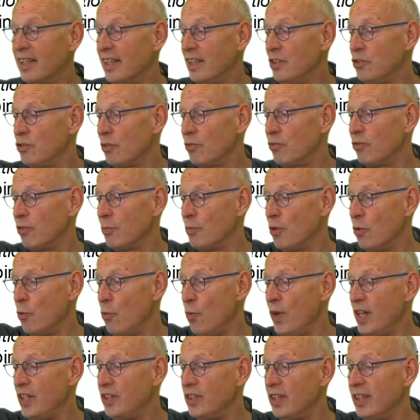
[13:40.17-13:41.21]
So from the
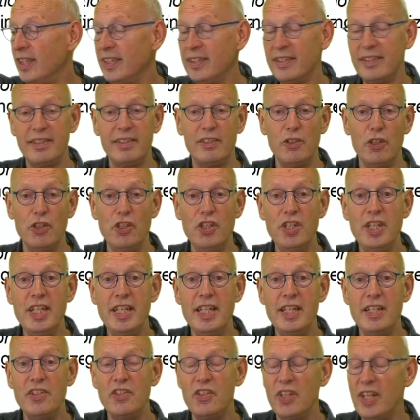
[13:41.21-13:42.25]
wish list, the
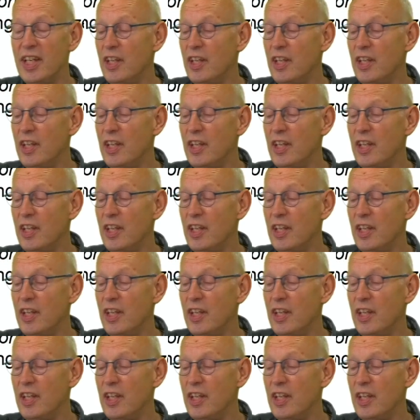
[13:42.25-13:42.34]
needs,